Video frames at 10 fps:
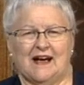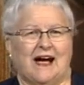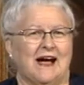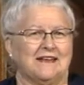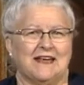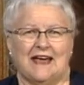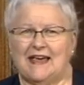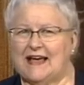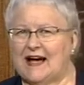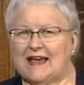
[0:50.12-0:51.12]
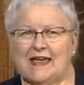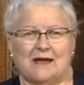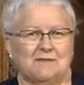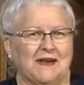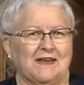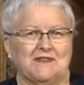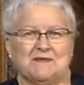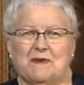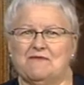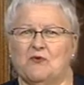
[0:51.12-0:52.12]
I'll tell you, I can't believe it's
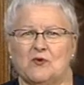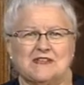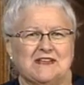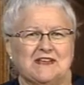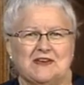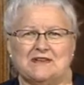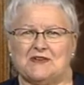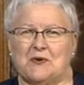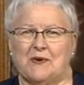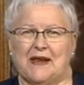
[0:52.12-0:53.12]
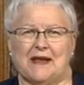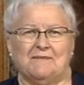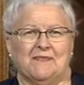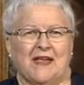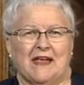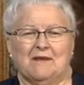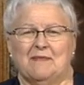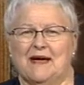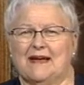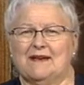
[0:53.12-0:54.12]
been 14 years already,
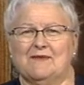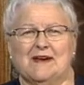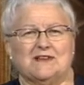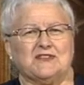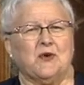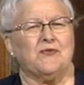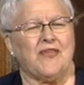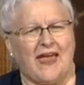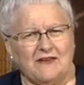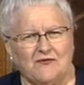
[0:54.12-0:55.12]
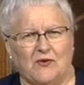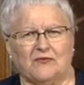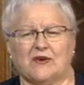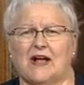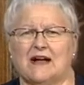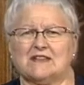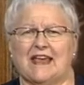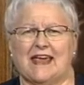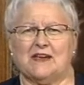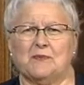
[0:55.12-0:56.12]
but we are so thankful for God's
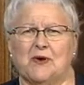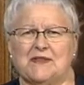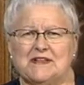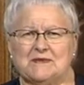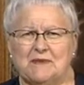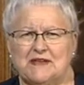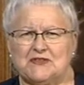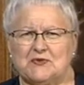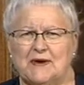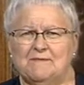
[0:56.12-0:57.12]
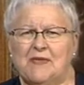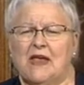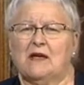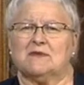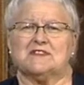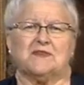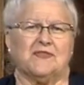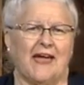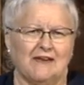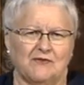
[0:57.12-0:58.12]
hand upon this ministry. We're so
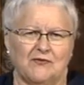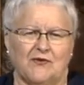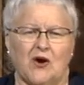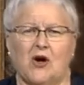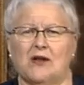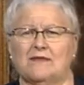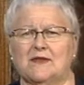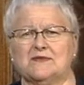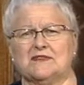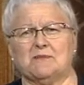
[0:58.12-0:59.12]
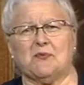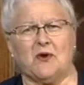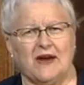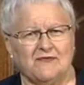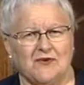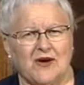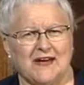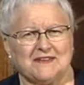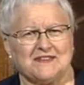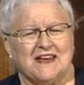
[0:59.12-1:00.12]
thankful for all of those that pray for
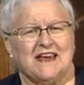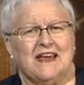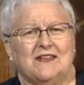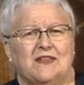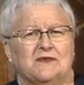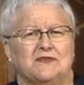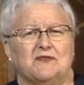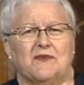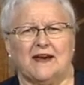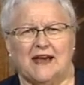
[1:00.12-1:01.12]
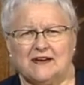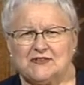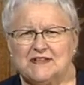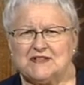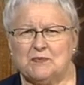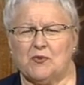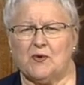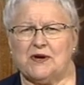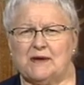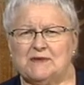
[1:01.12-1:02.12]
us, those who financially
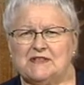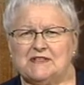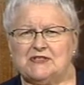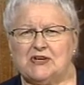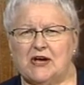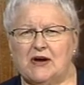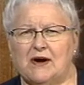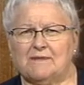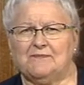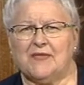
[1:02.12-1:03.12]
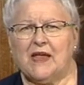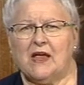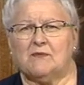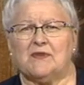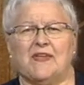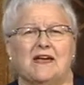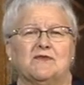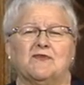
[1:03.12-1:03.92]
support WTJR. We're thankful